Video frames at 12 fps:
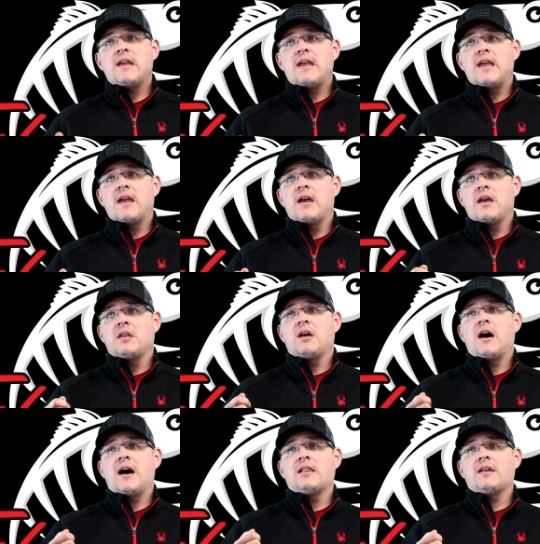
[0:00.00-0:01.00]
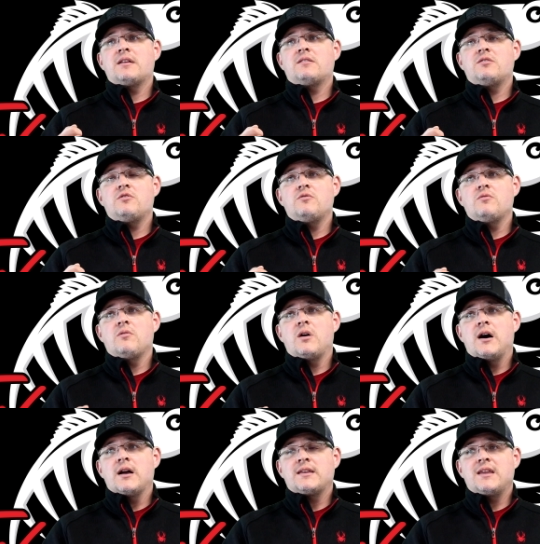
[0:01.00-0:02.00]
and I like to
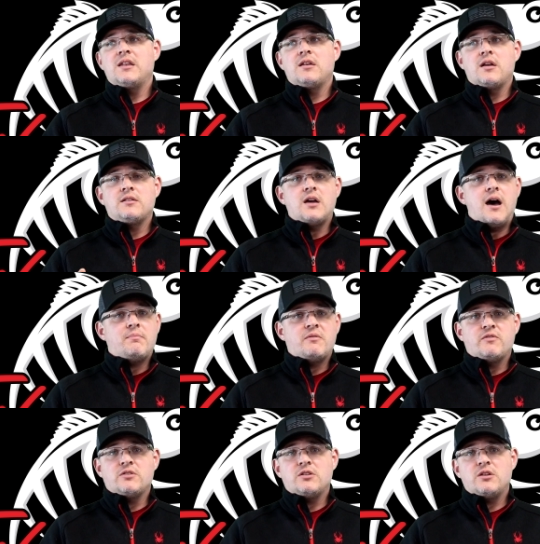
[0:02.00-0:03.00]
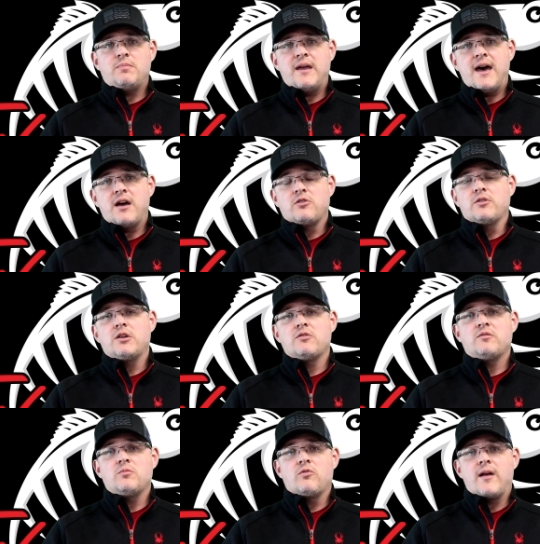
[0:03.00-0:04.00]
get it on top of a lily pad or near
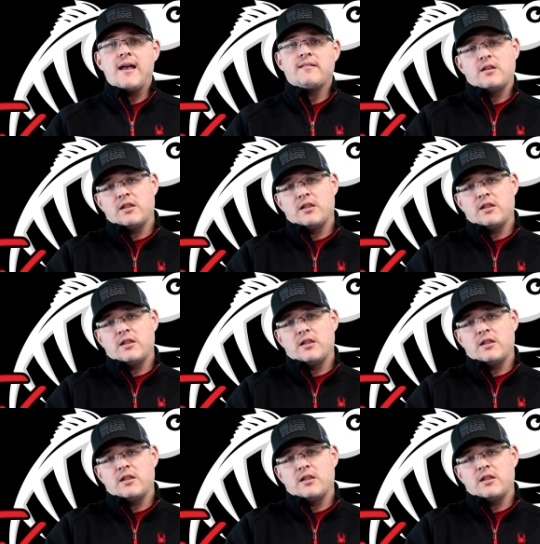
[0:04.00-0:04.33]
some grass,